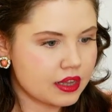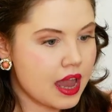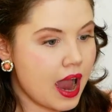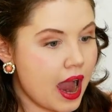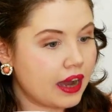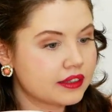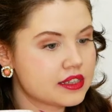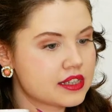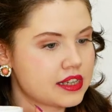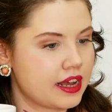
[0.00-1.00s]
Anne
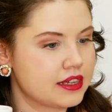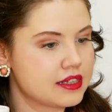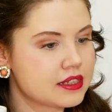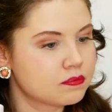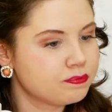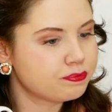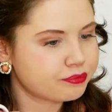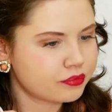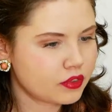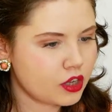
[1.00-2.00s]
says,
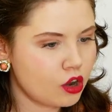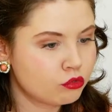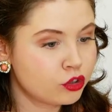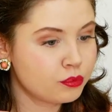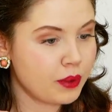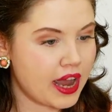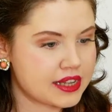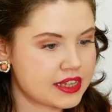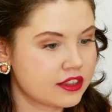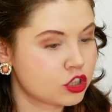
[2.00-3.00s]
Rumor has
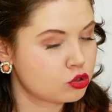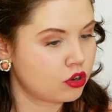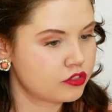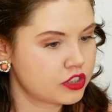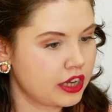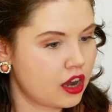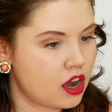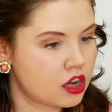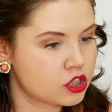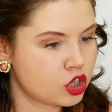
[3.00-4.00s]
it that Swarovski
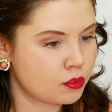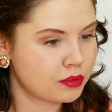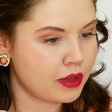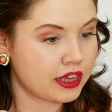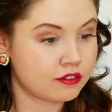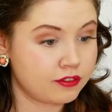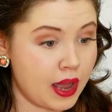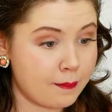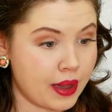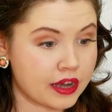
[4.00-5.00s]
are stopping making
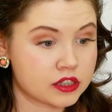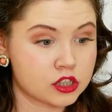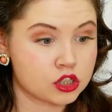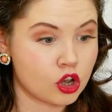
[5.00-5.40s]
flatbacks, so